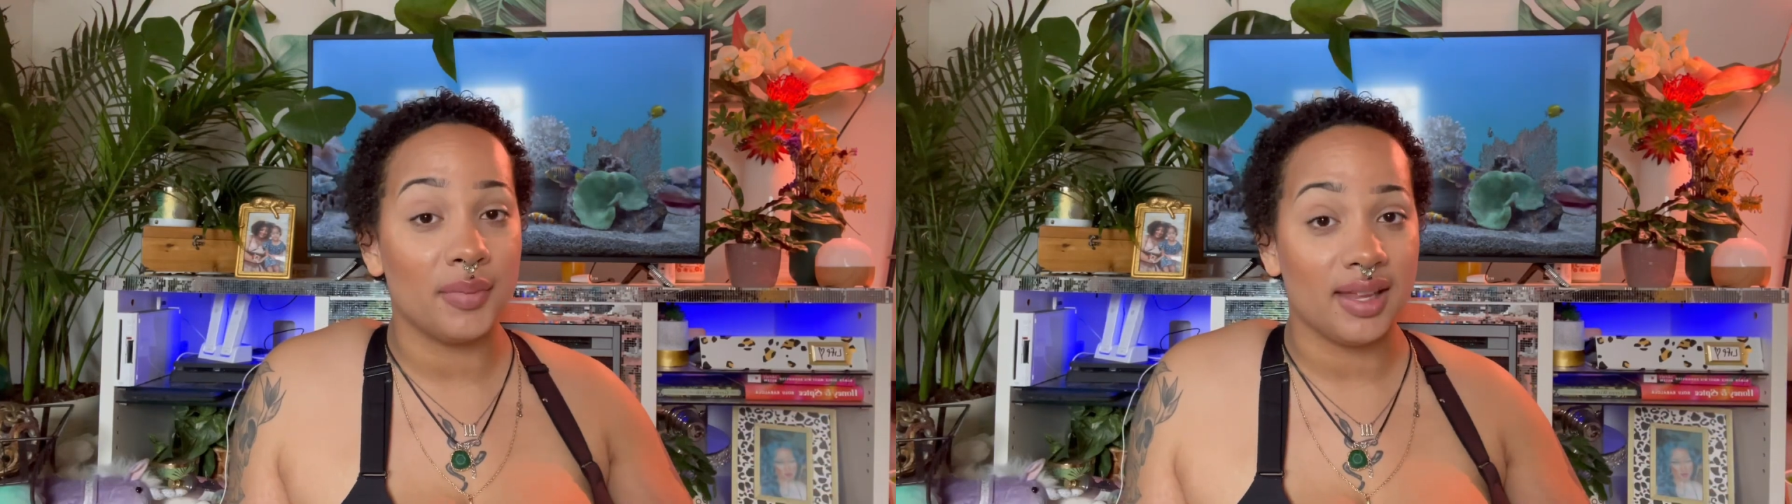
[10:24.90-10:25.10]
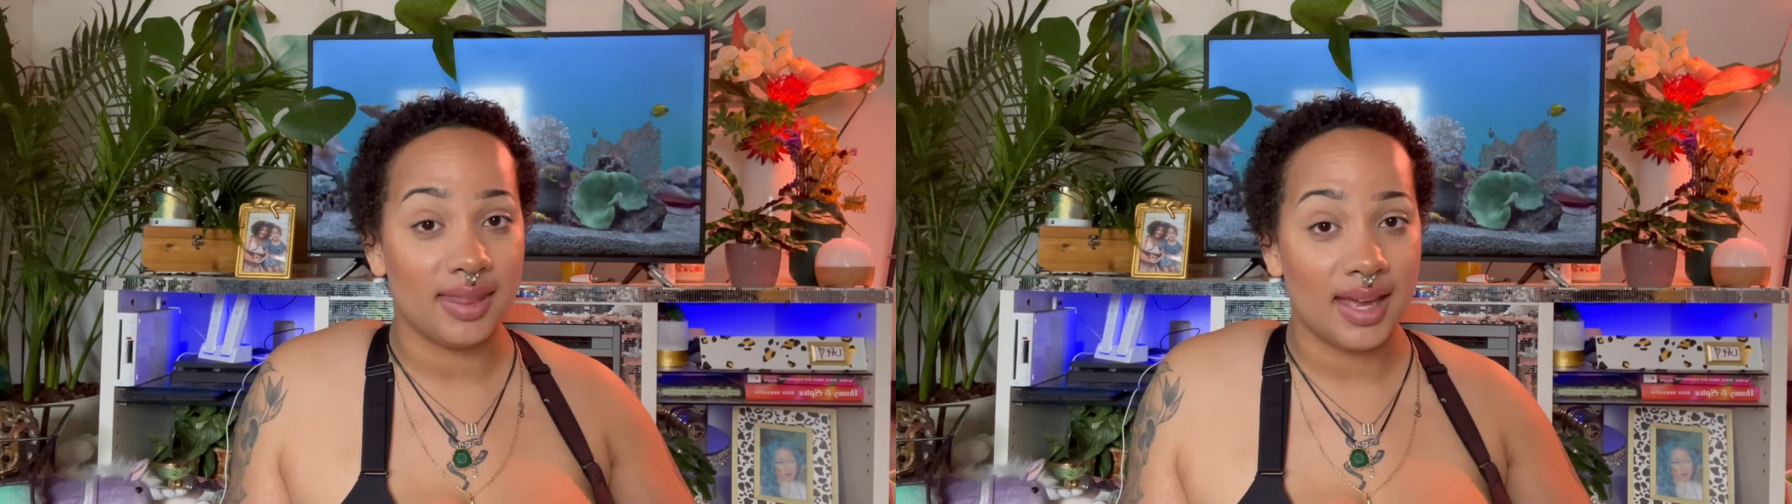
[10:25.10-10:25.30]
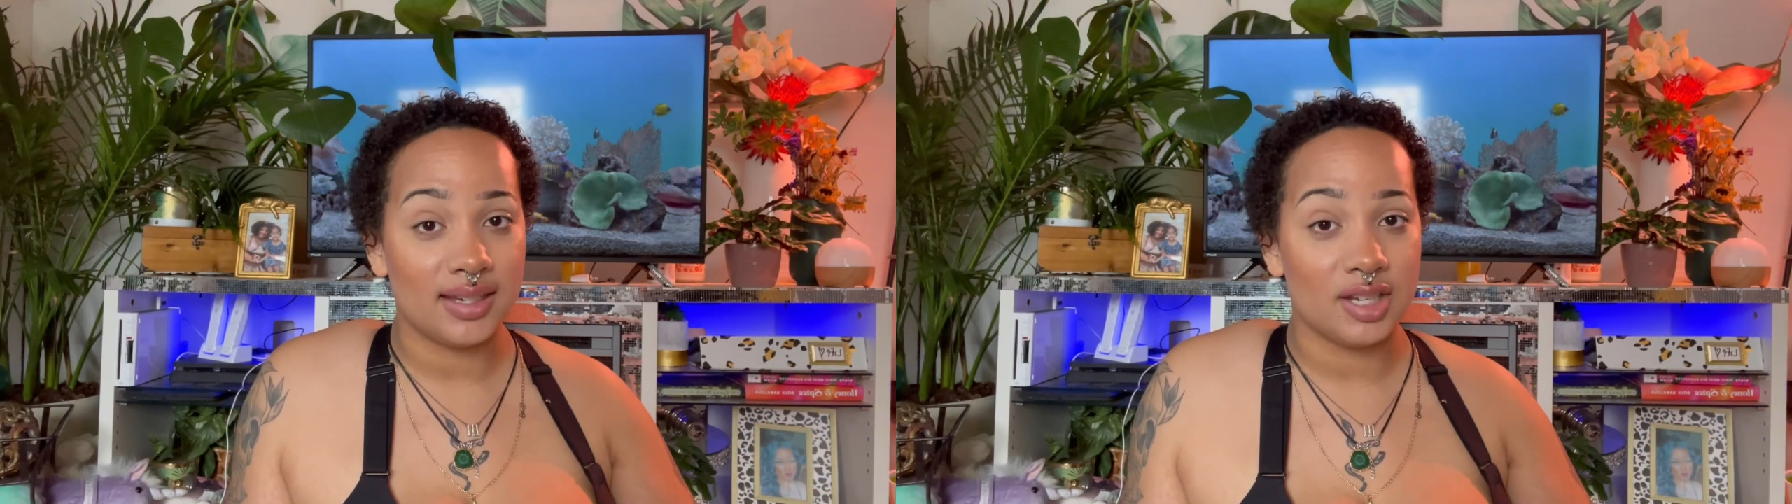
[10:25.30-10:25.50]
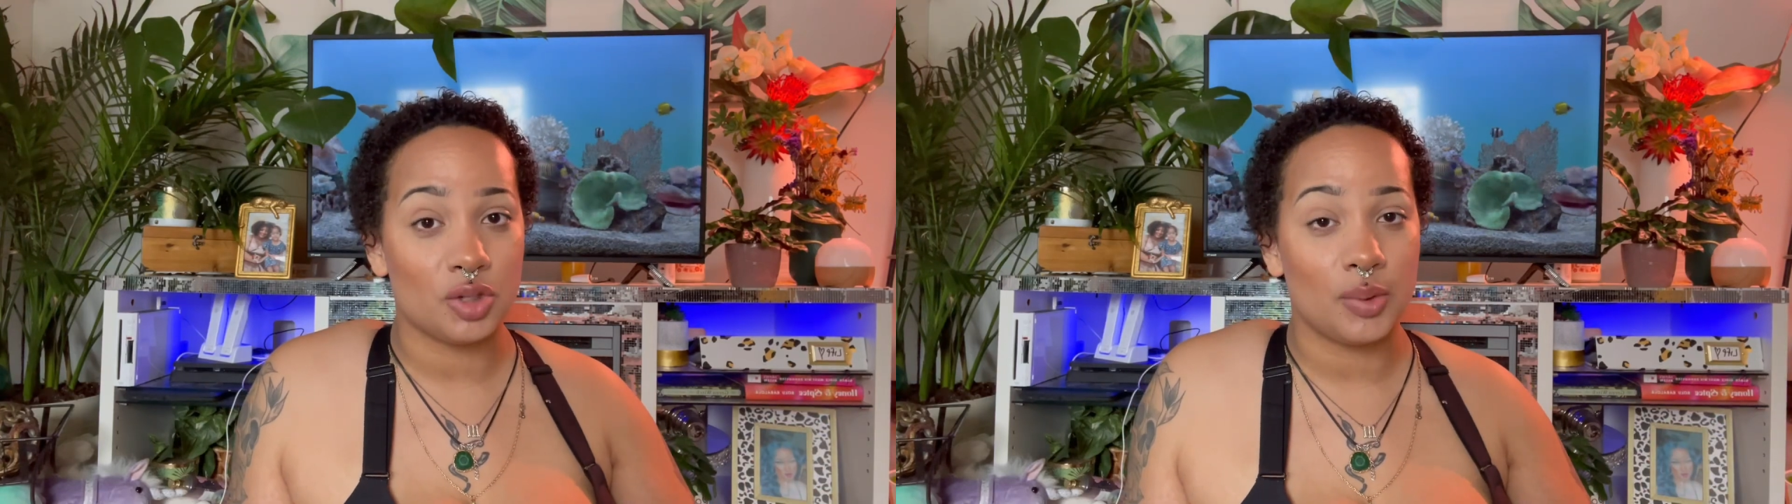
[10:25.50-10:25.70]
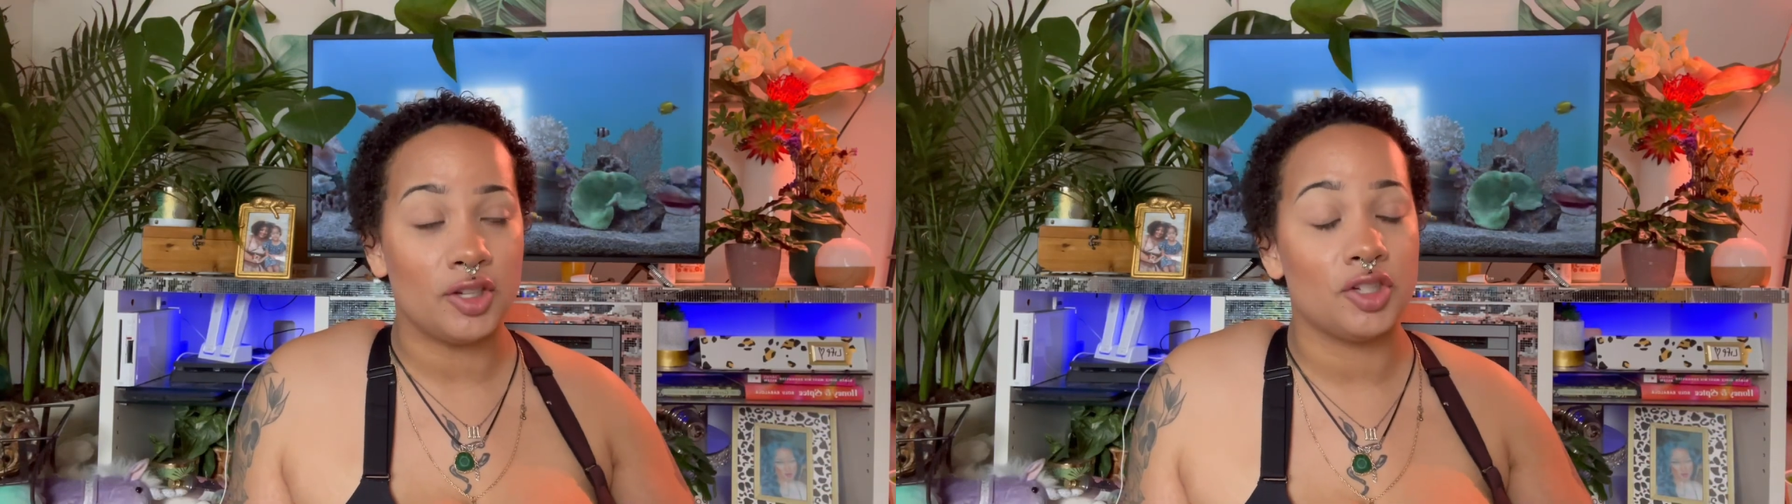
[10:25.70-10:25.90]
that
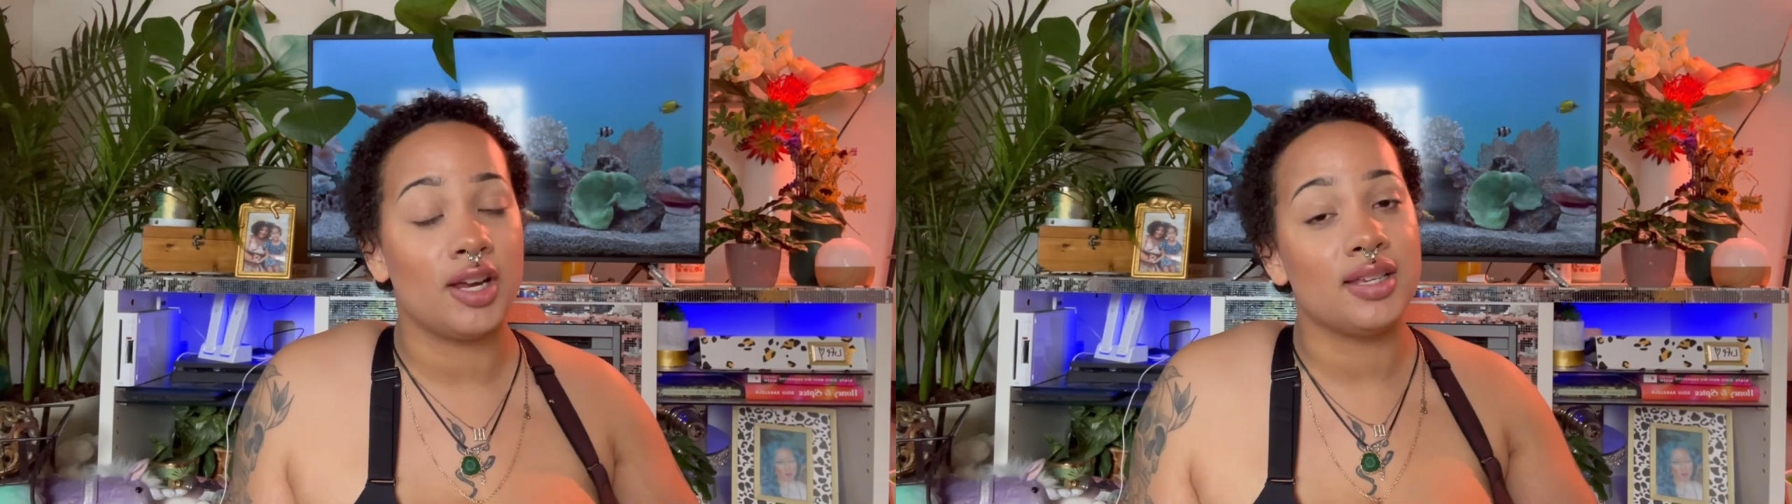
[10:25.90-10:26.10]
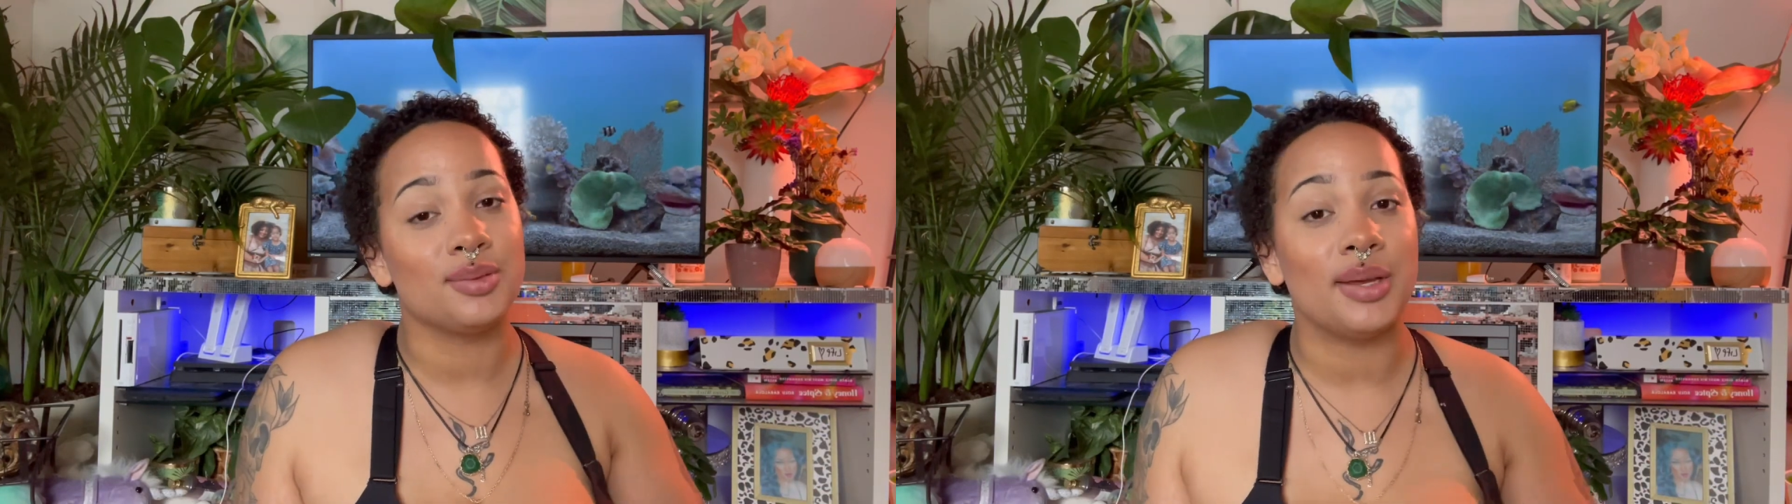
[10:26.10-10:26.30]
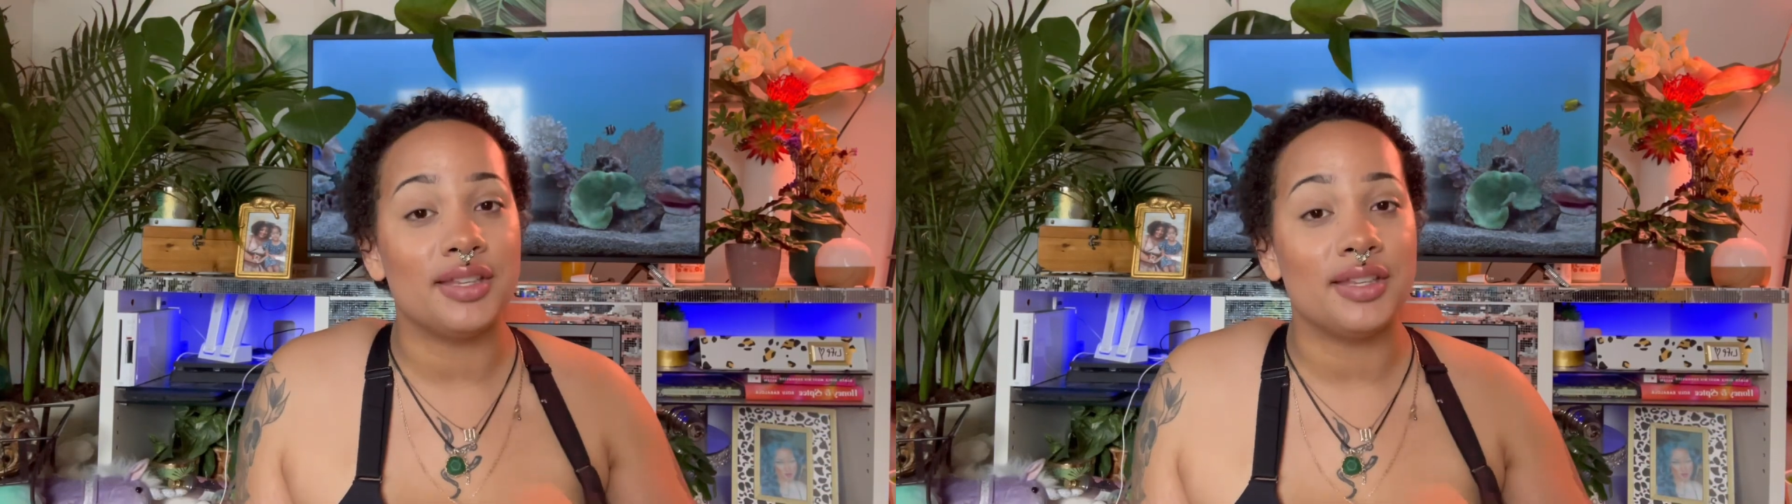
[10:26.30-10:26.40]
dishwasher as well